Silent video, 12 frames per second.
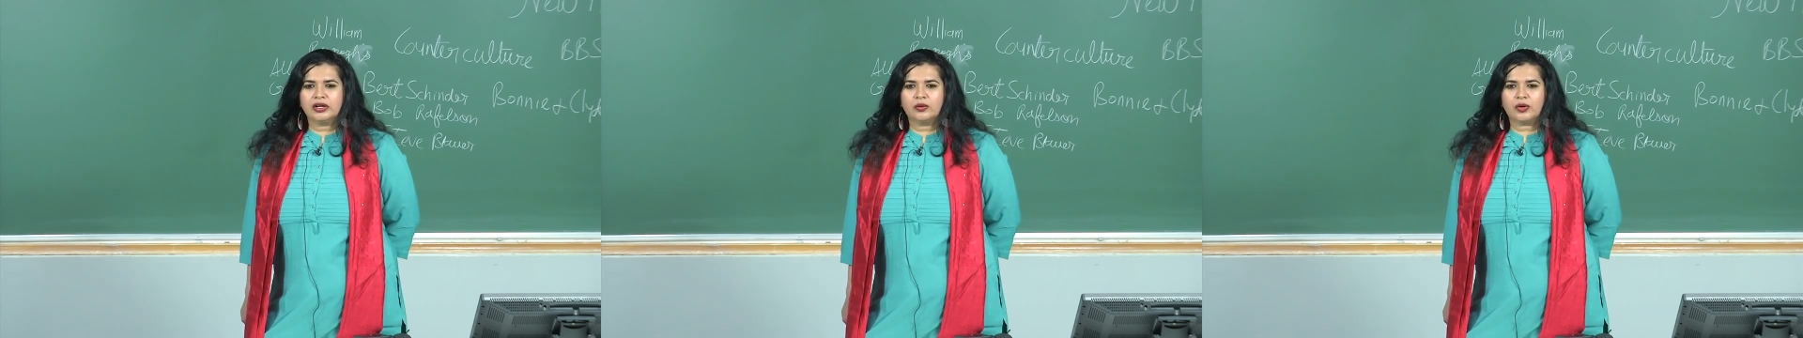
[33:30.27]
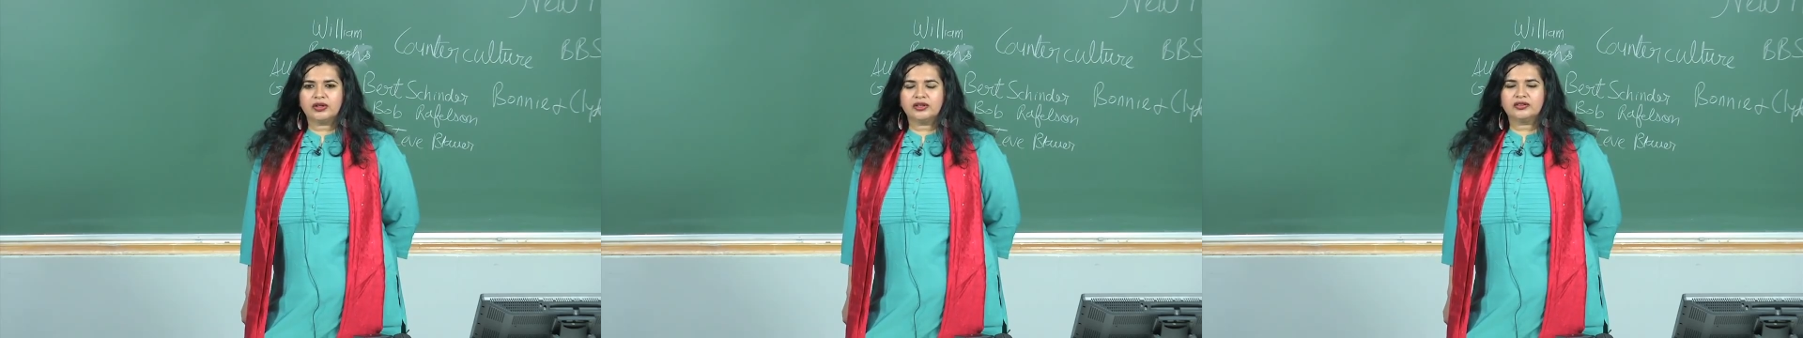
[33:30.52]

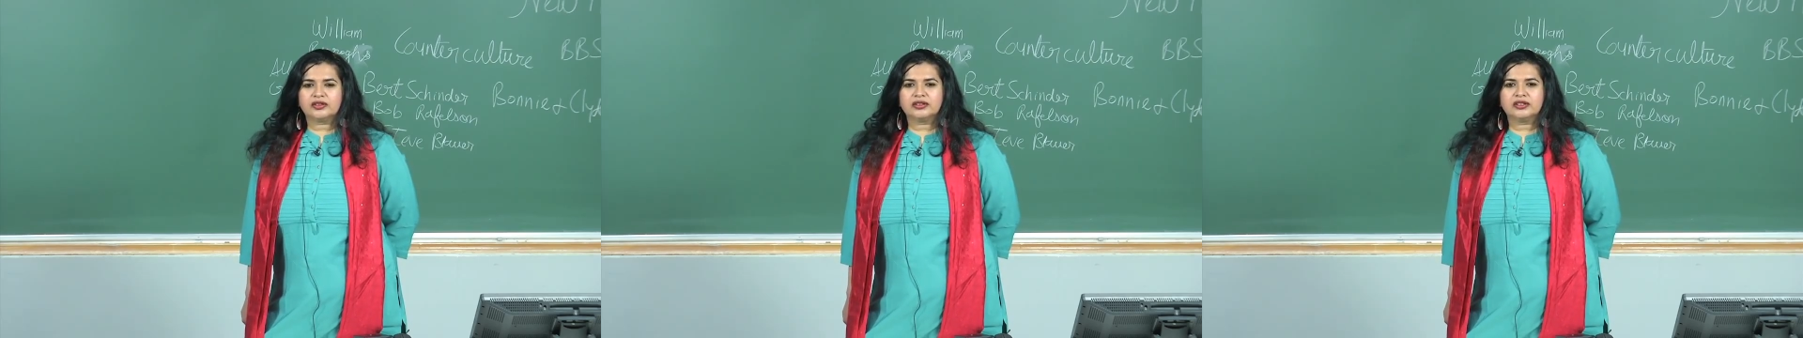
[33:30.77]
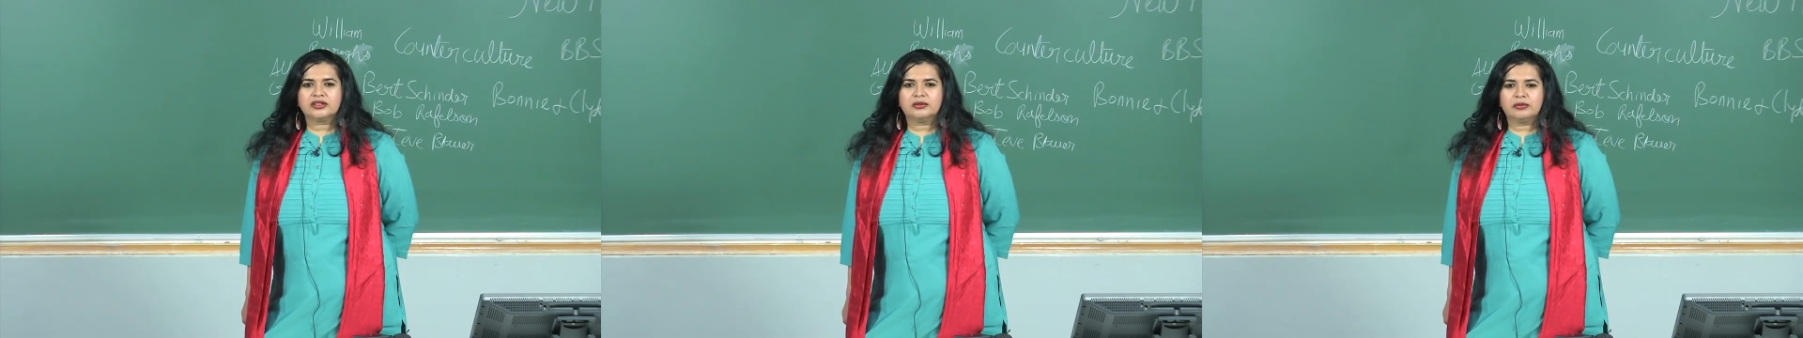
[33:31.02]
what is
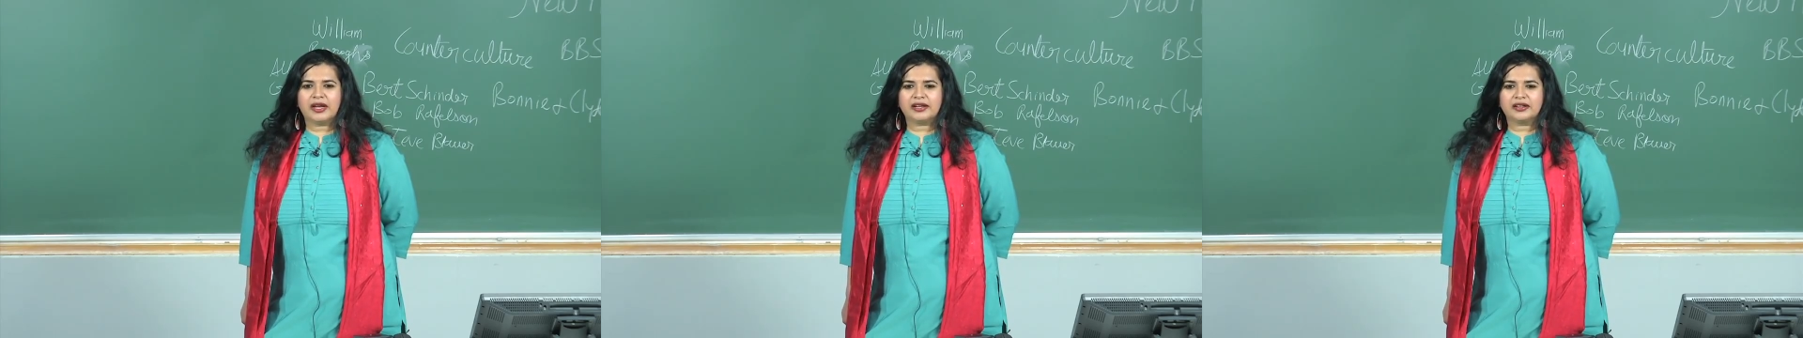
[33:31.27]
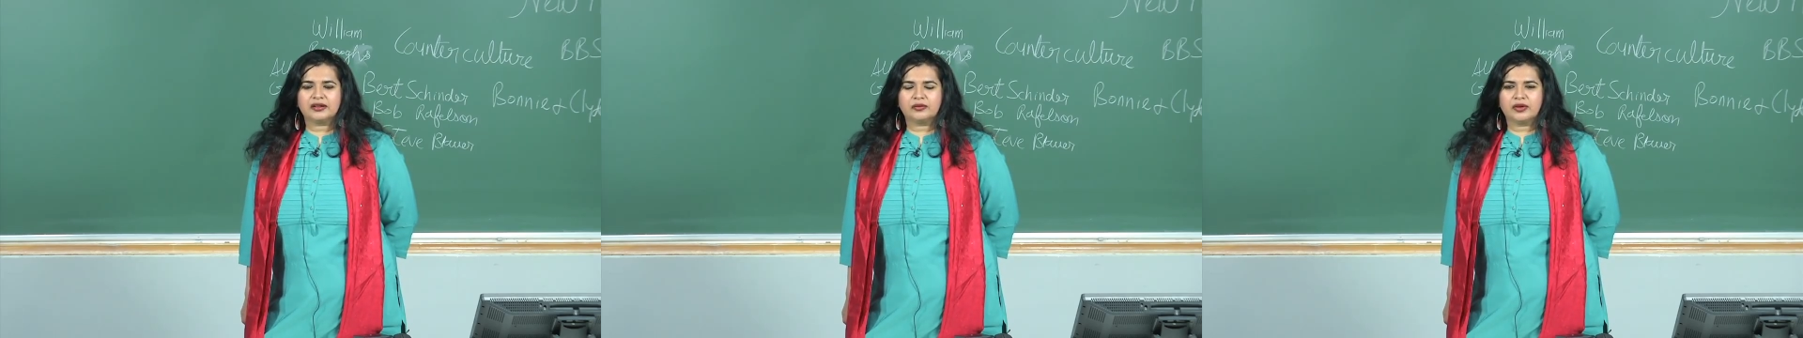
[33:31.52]
written in
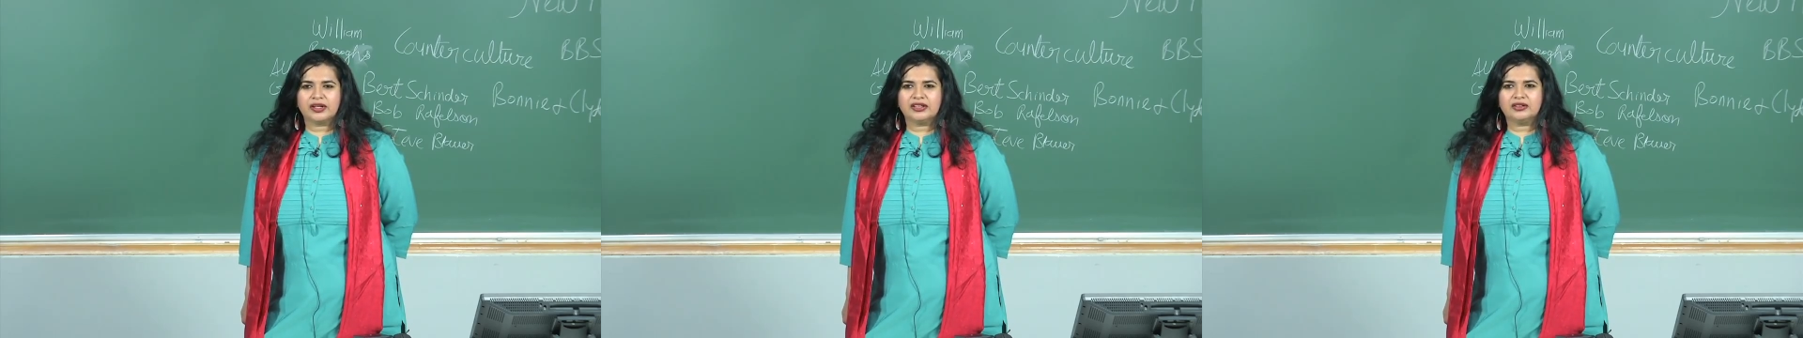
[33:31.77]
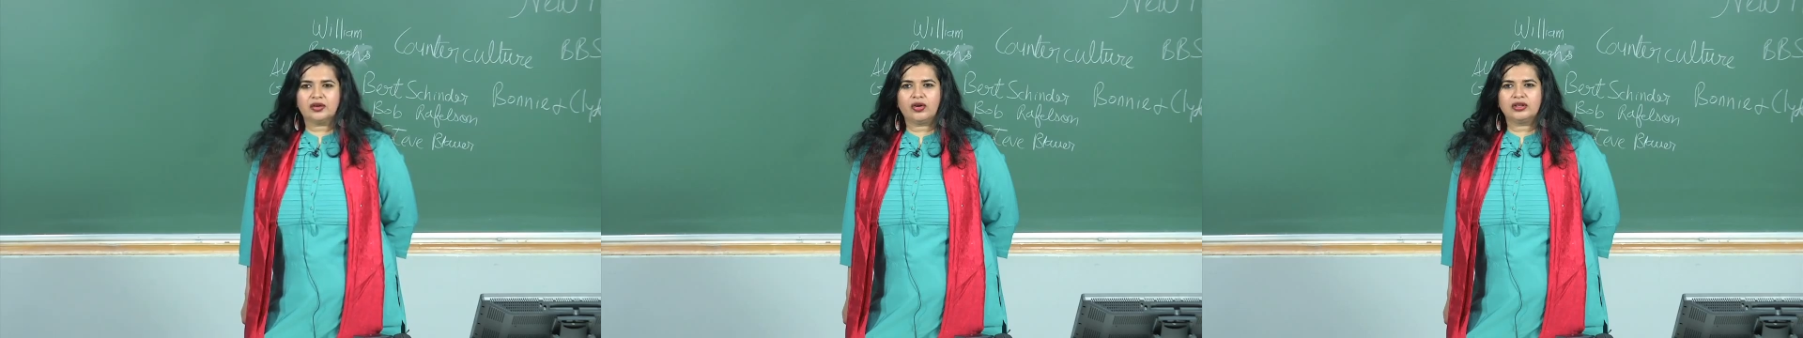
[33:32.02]
black and
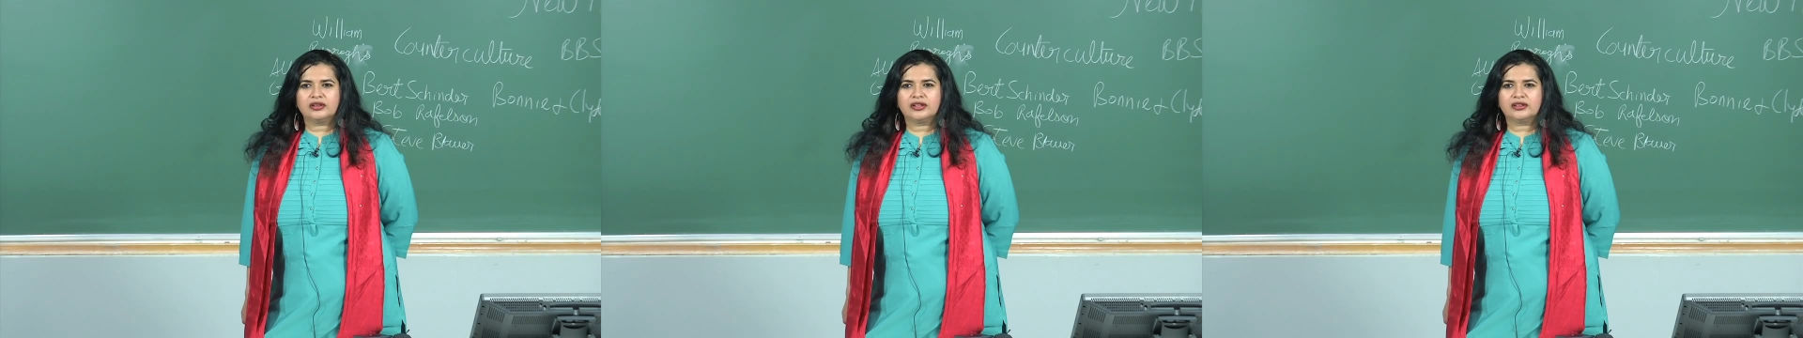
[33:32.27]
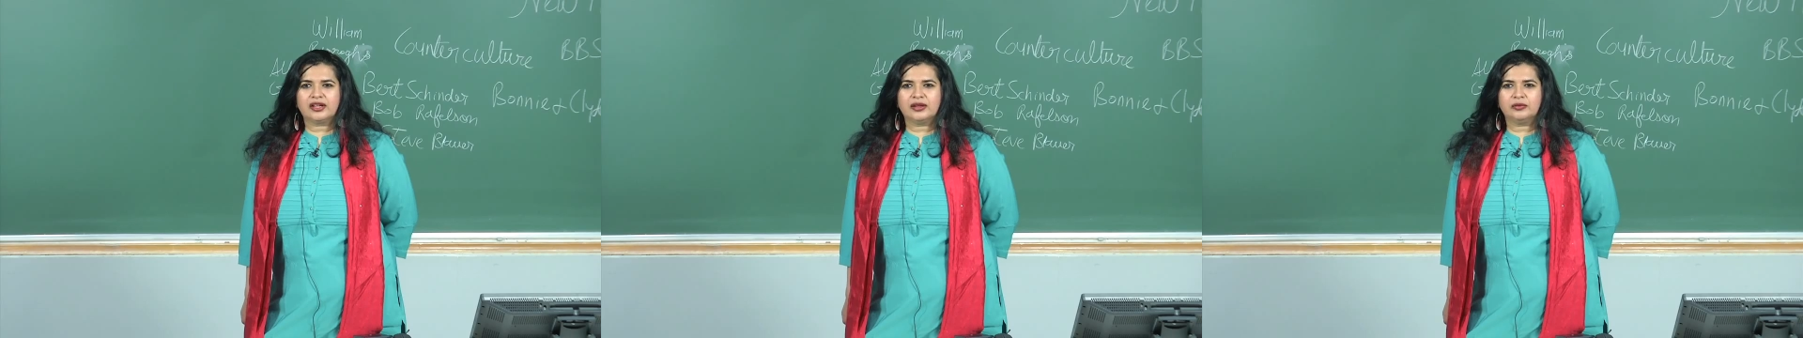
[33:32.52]
white all the
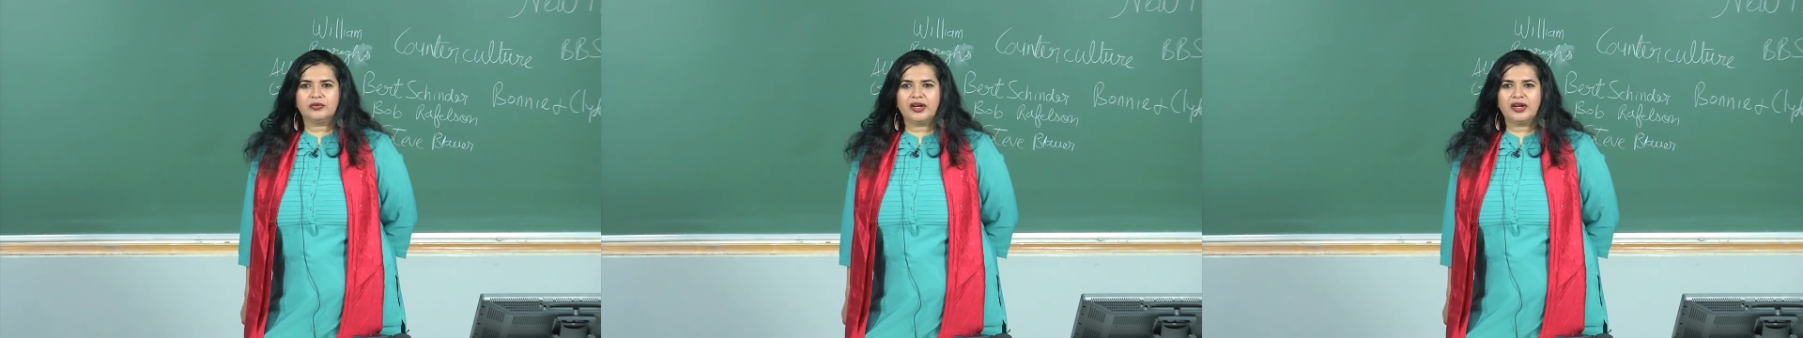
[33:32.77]
time?